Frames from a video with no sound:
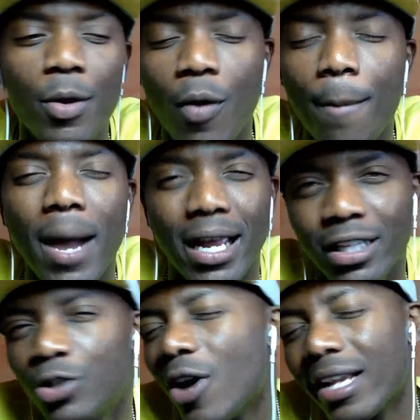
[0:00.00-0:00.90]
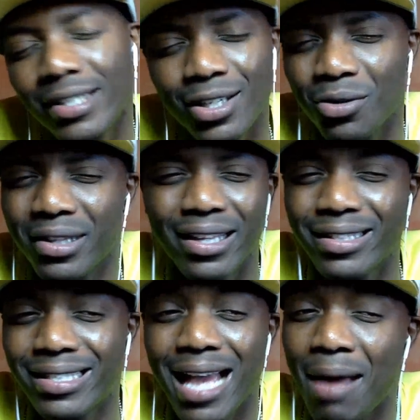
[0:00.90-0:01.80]
Let me run my intro, I'll see you on
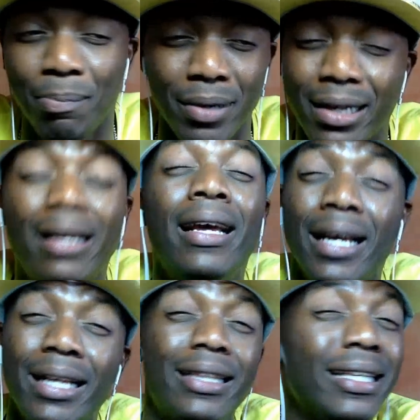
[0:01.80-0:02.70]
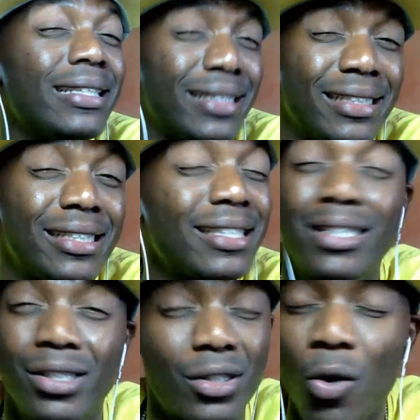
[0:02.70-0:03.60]
the other side. But this,
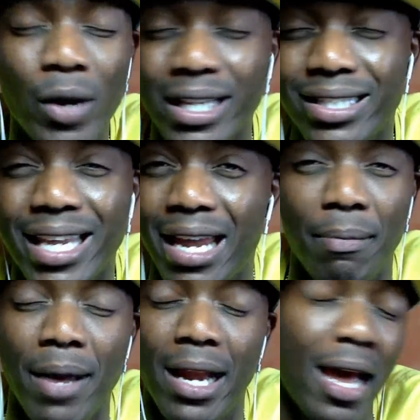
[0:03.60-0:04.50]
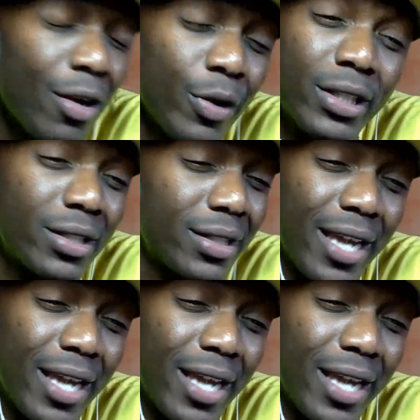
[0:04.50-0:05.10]
just don't get scared, man. I know it's